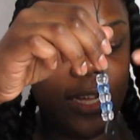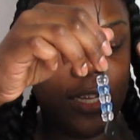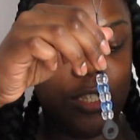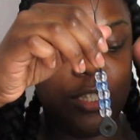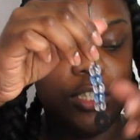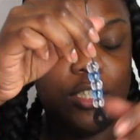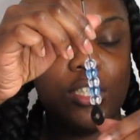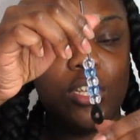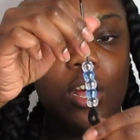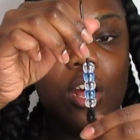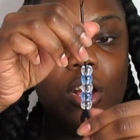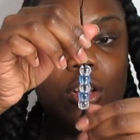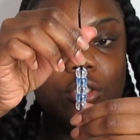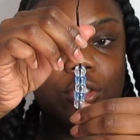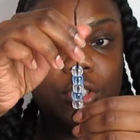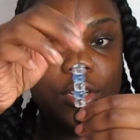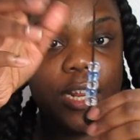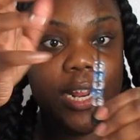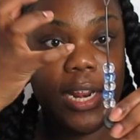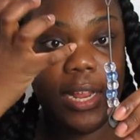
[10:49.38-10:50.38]
and just
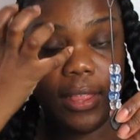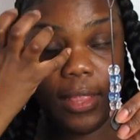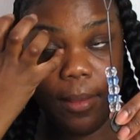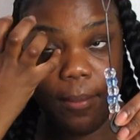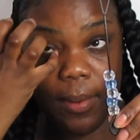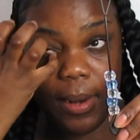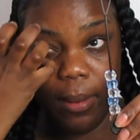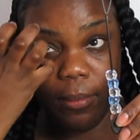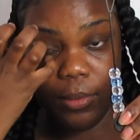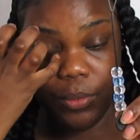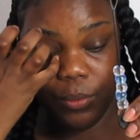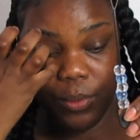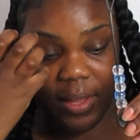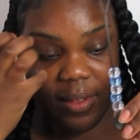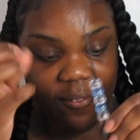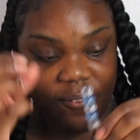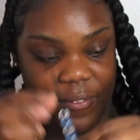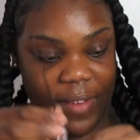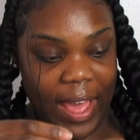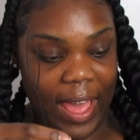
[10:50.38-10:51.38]
alternating them, and I'm
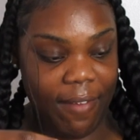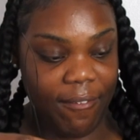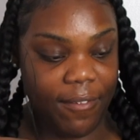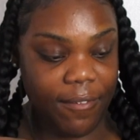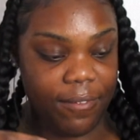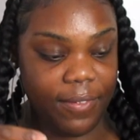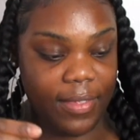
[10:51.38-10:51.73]
doing 5 of